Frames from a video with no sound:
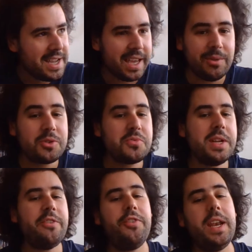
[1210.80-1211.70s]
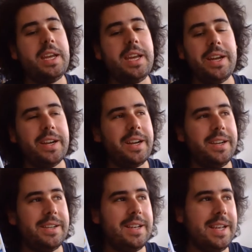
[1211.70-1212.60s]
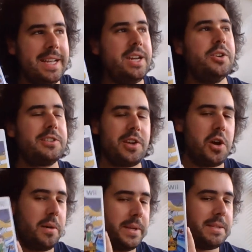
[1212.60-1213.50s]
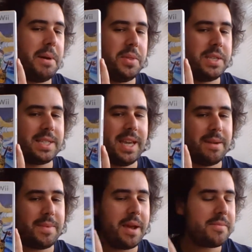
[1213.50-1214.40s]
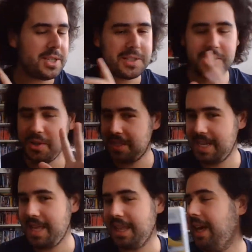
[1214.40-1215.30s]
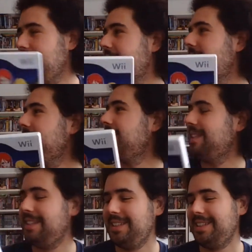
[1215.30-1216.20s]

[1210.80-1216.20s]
It was really funny hearing Leo's comment about this game, and I'm just going to say that.